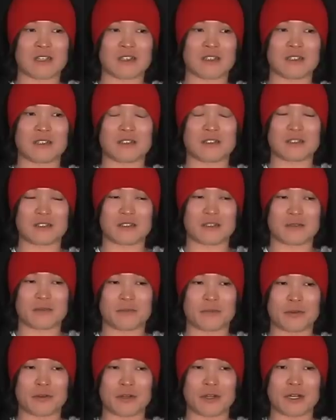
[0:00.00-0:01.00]
It's
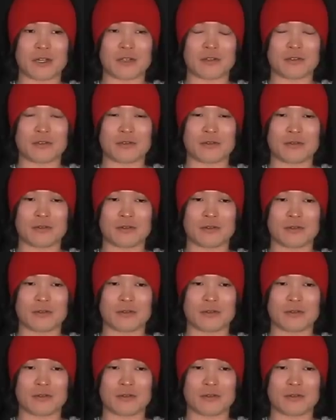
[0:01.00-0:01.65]
very hard to